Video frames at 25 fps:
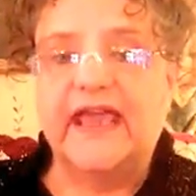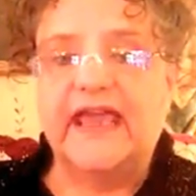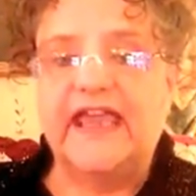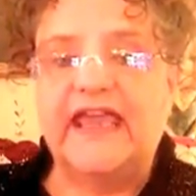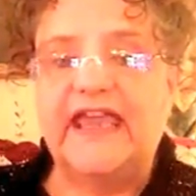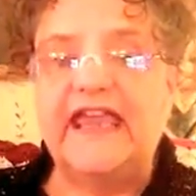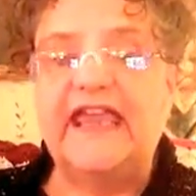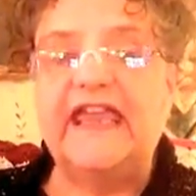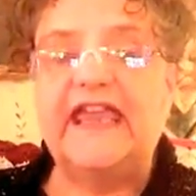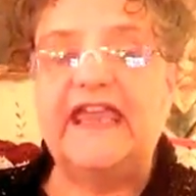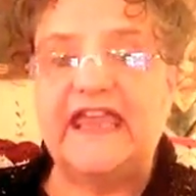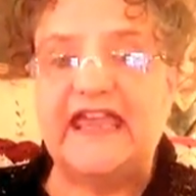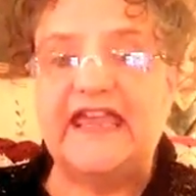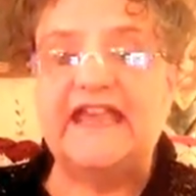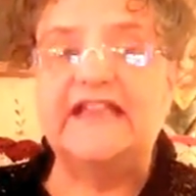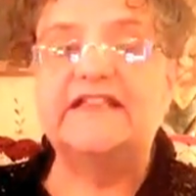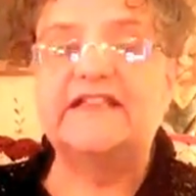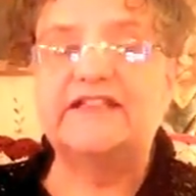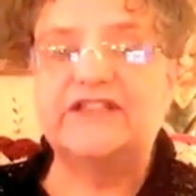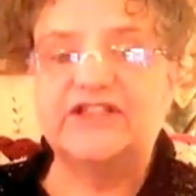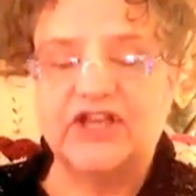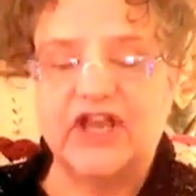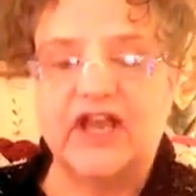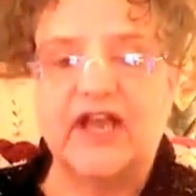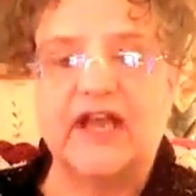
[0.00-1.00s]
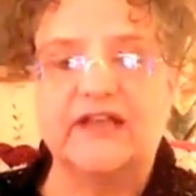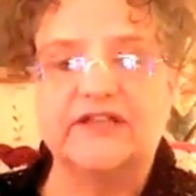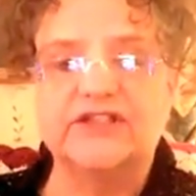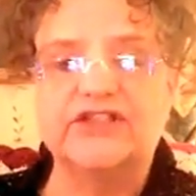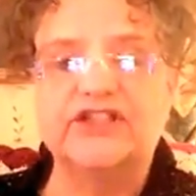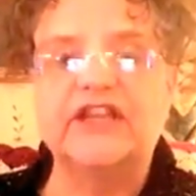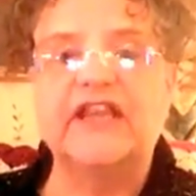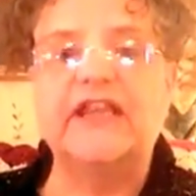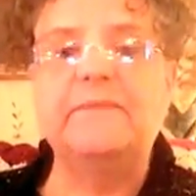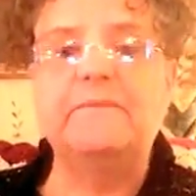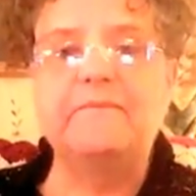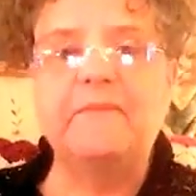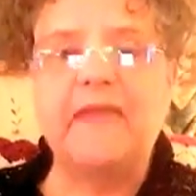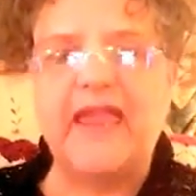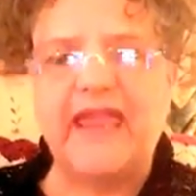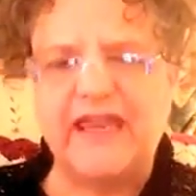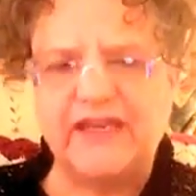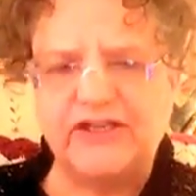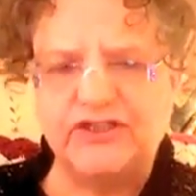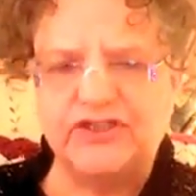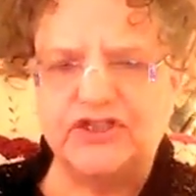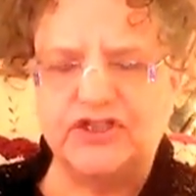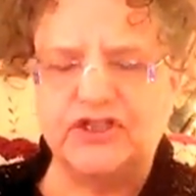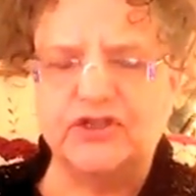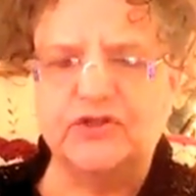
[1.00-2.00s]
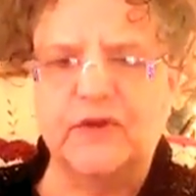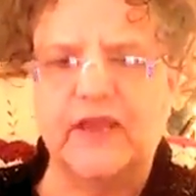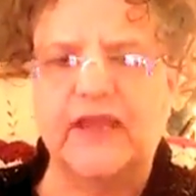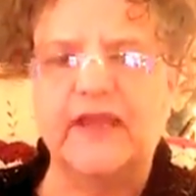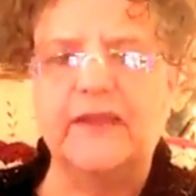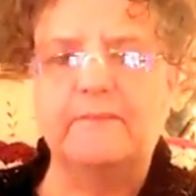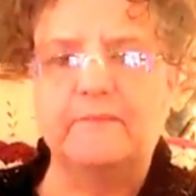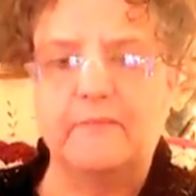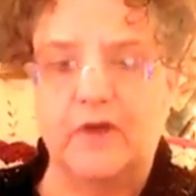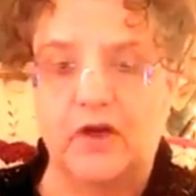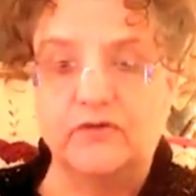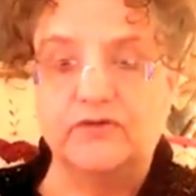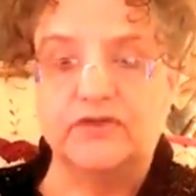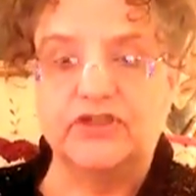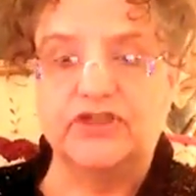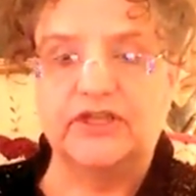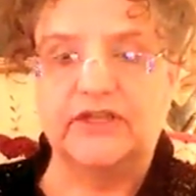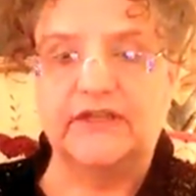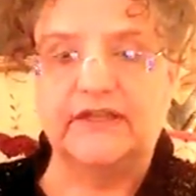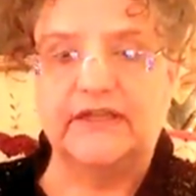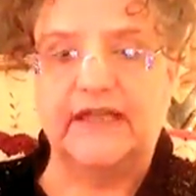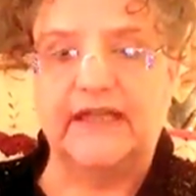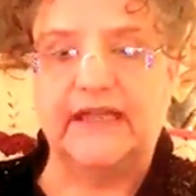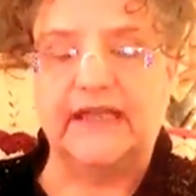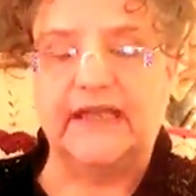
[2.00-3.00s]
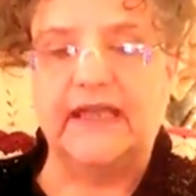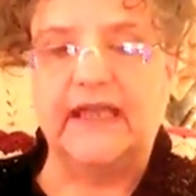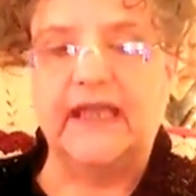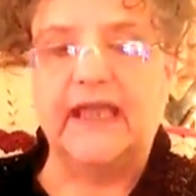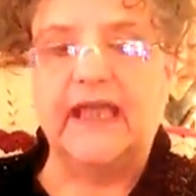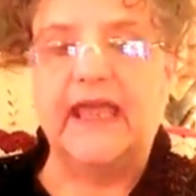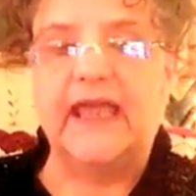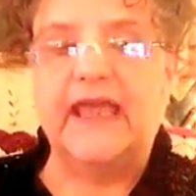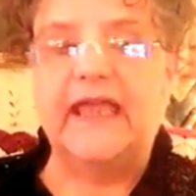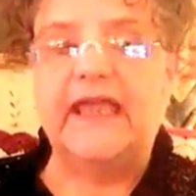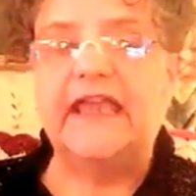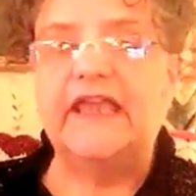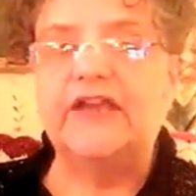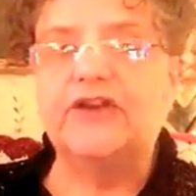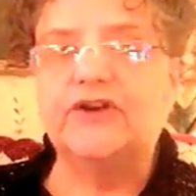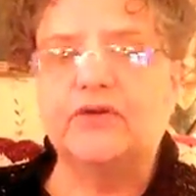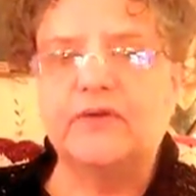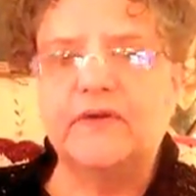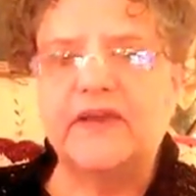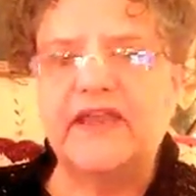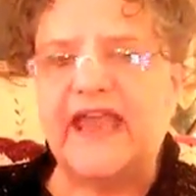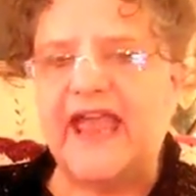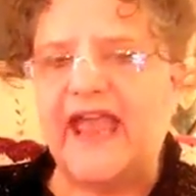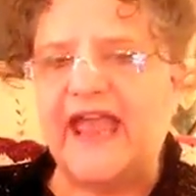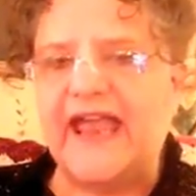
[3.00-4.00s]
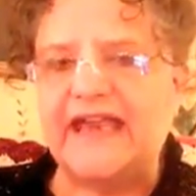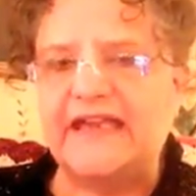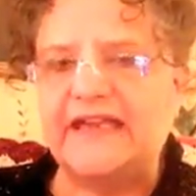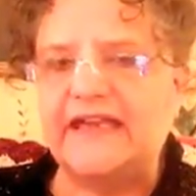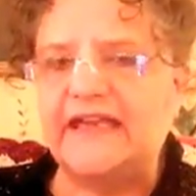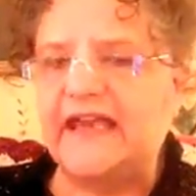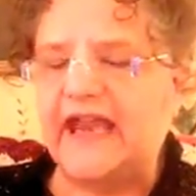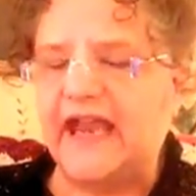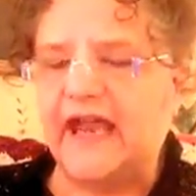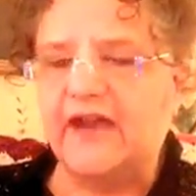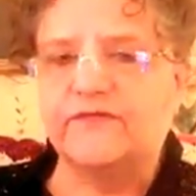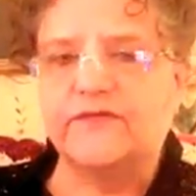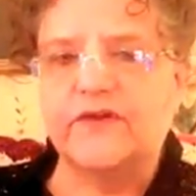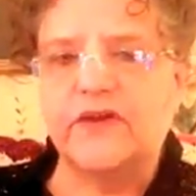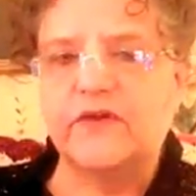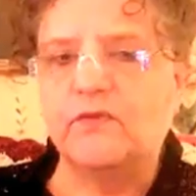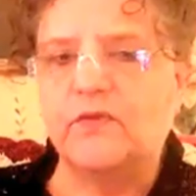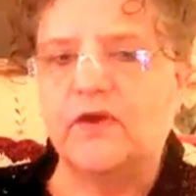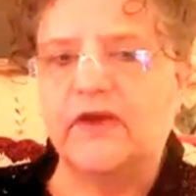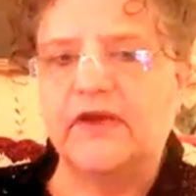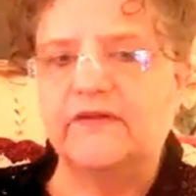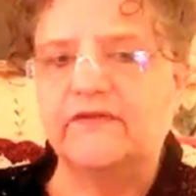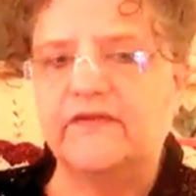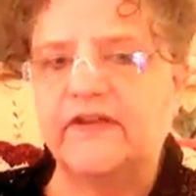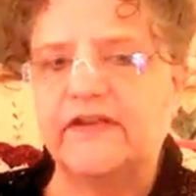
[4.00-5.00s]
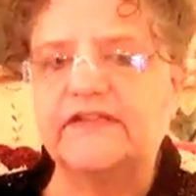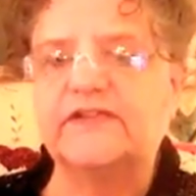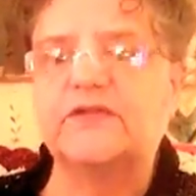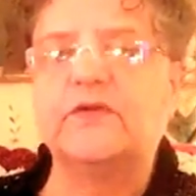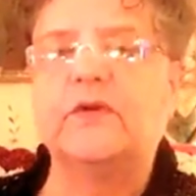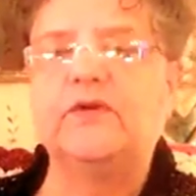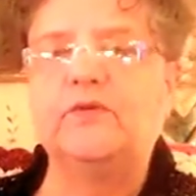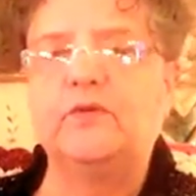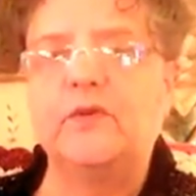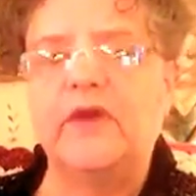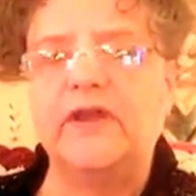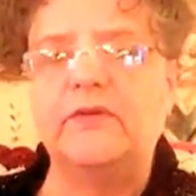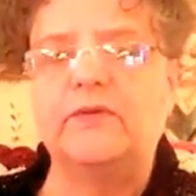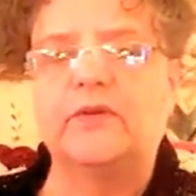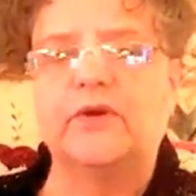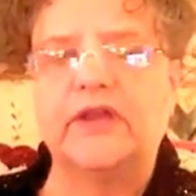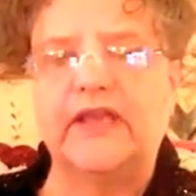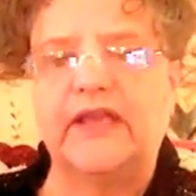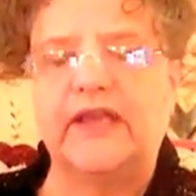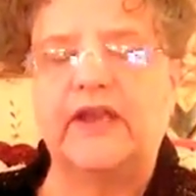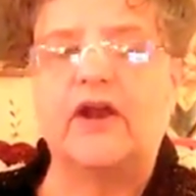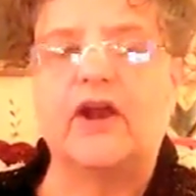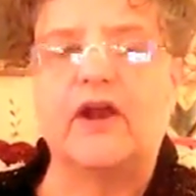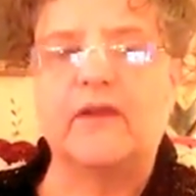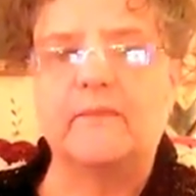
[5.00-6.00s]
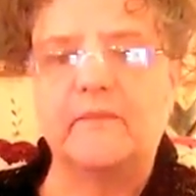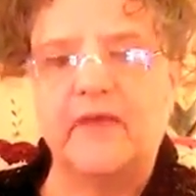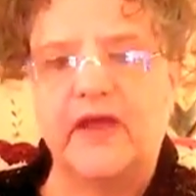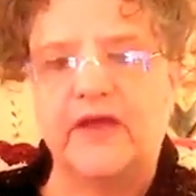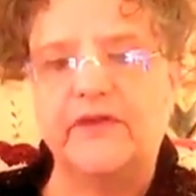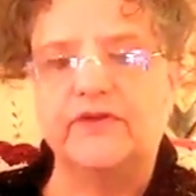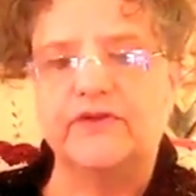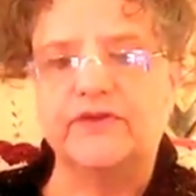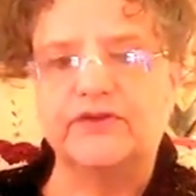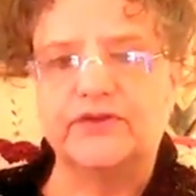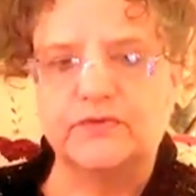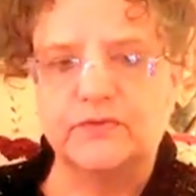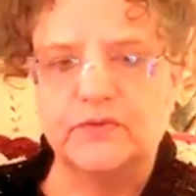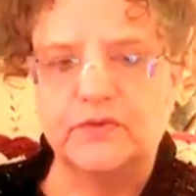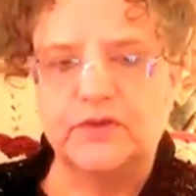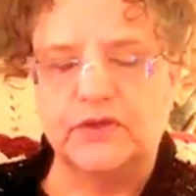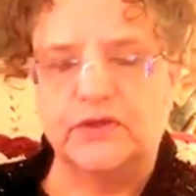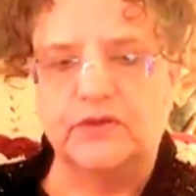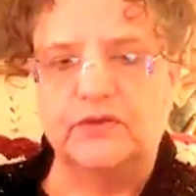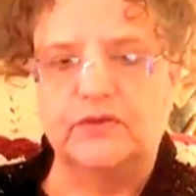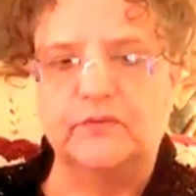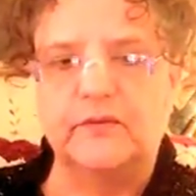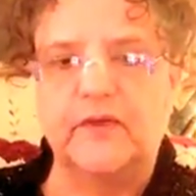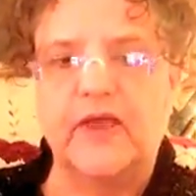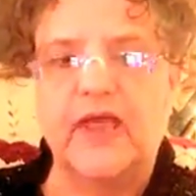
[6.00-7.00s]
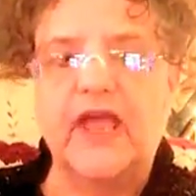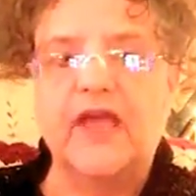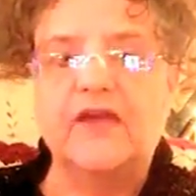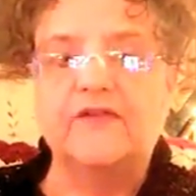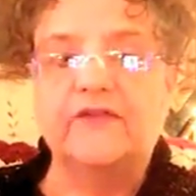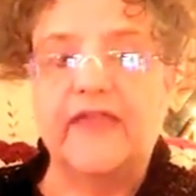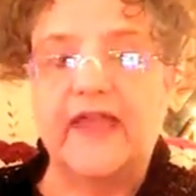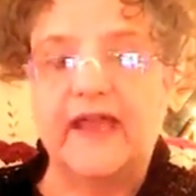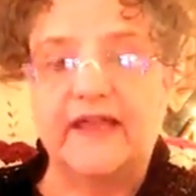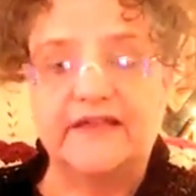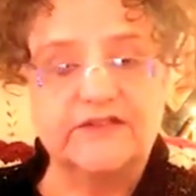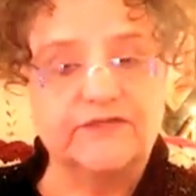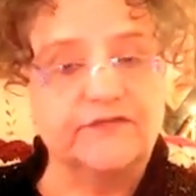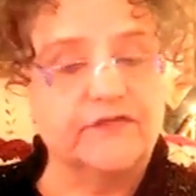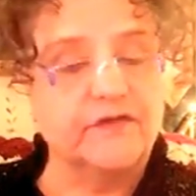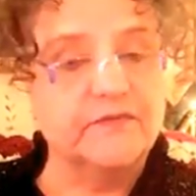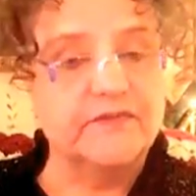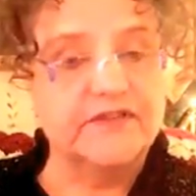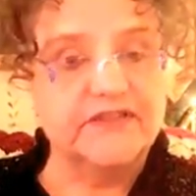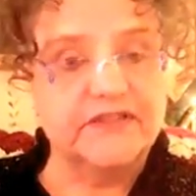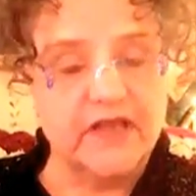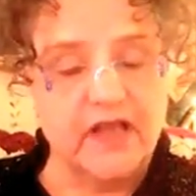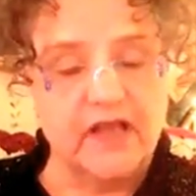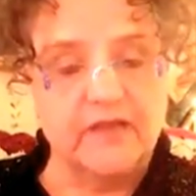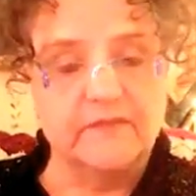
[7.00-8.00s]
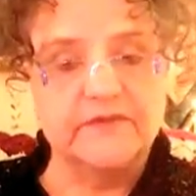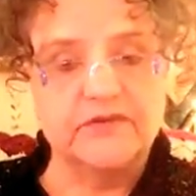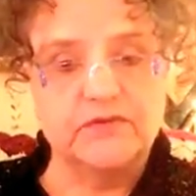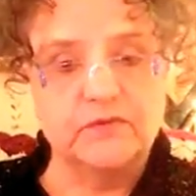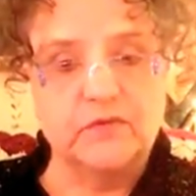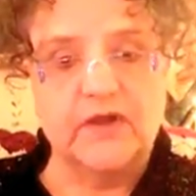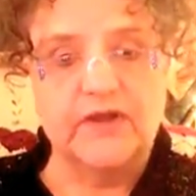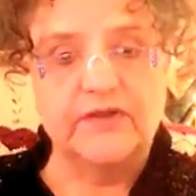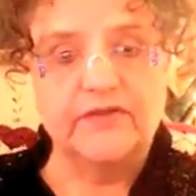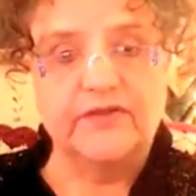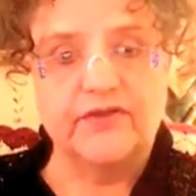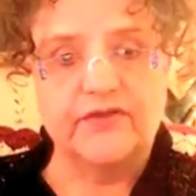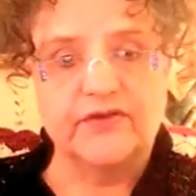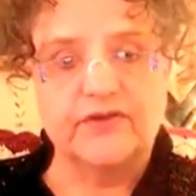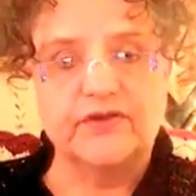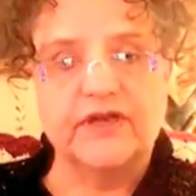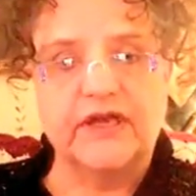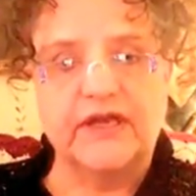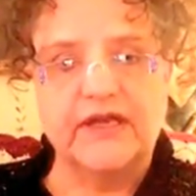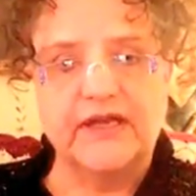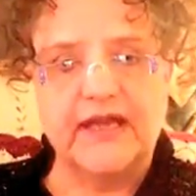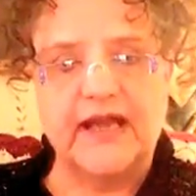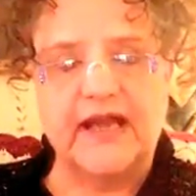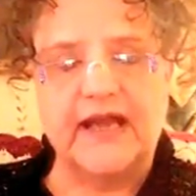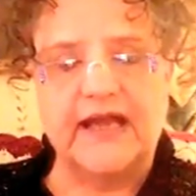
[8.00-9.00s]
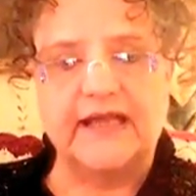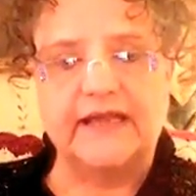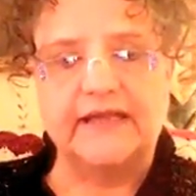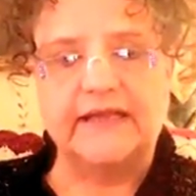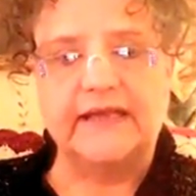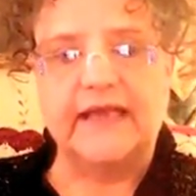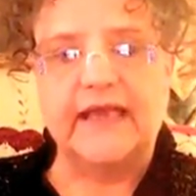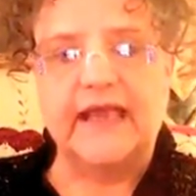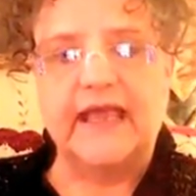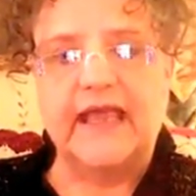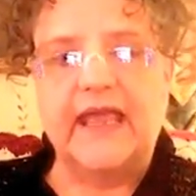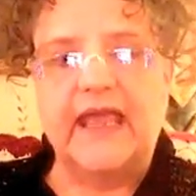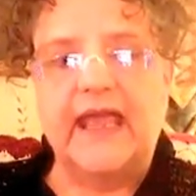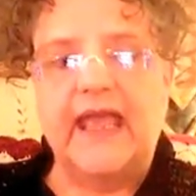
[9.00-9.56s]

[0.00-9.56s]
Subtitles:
He is touched. He made you emotionally. He created every one of us when we were in our mother's womb. That's from Psalms 139.